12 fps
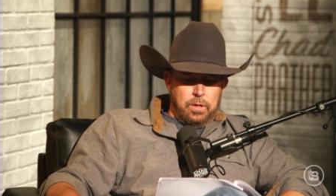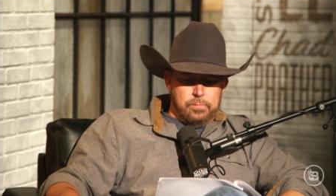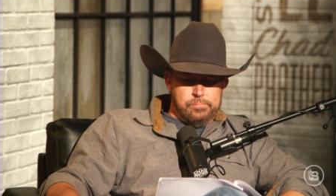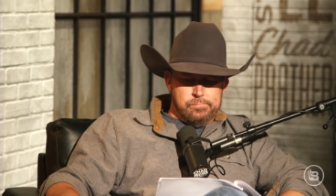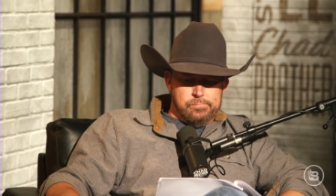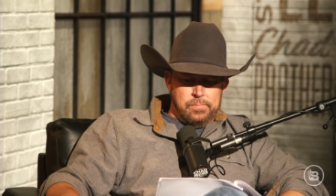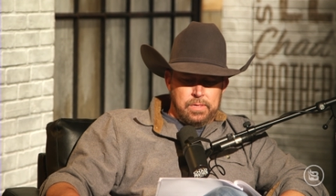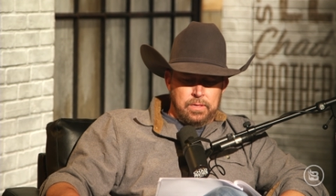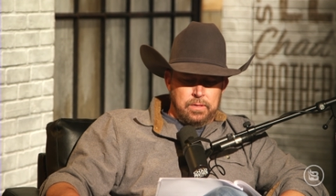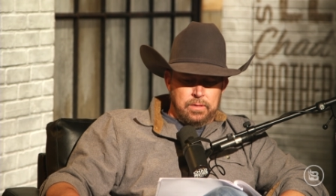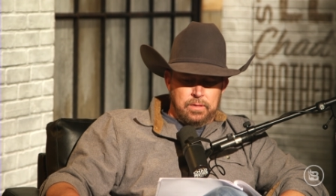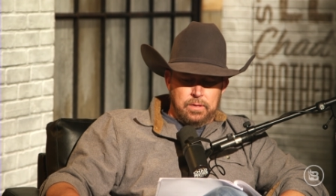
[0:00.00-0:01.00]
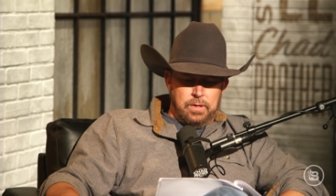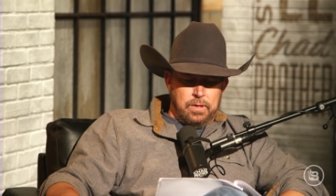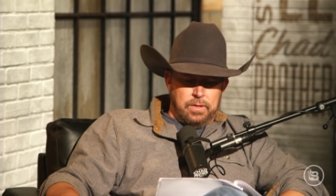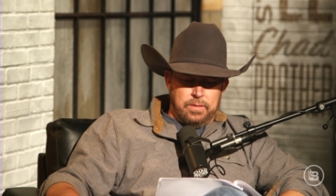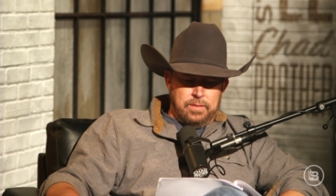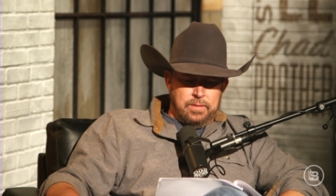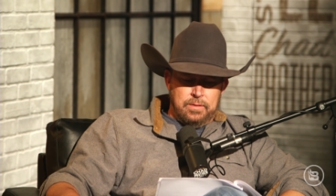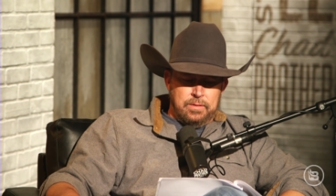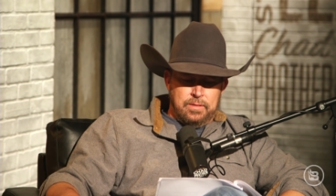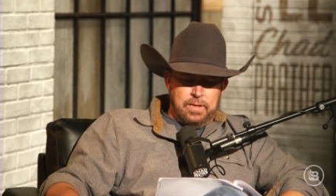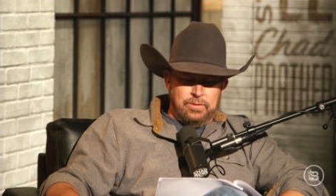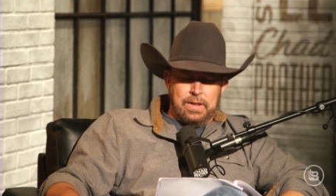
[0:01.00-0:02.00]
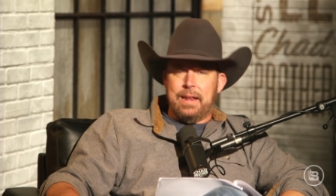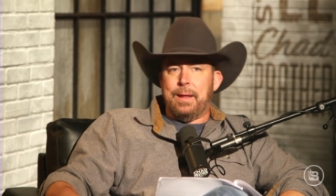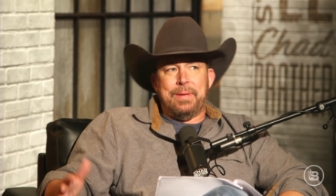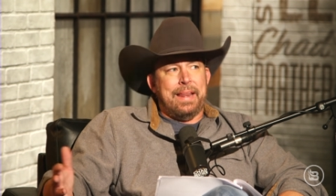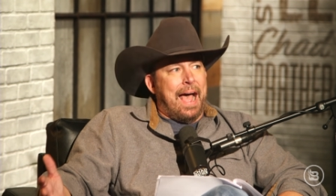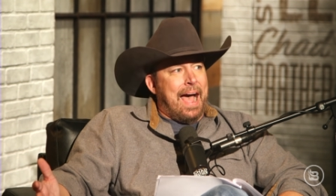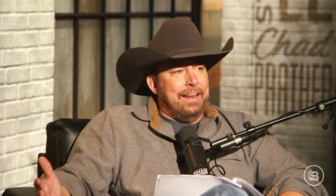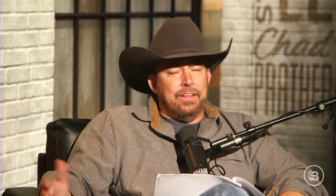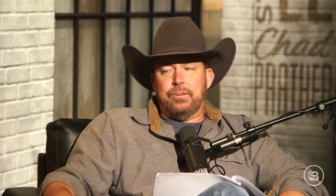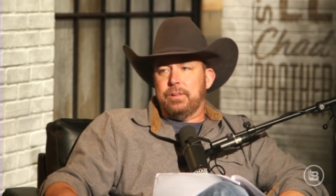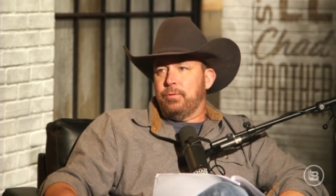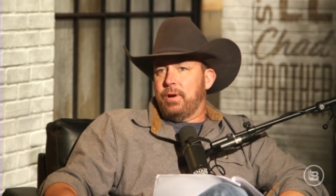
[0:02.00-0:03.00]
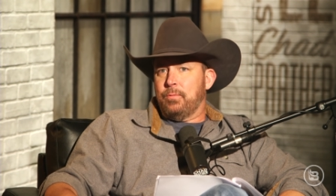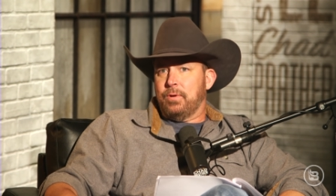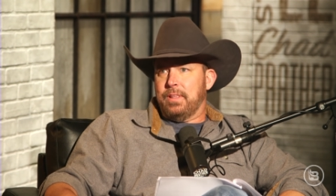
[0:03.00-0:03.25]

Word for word: Um, uh, these, and I mean, I literally read one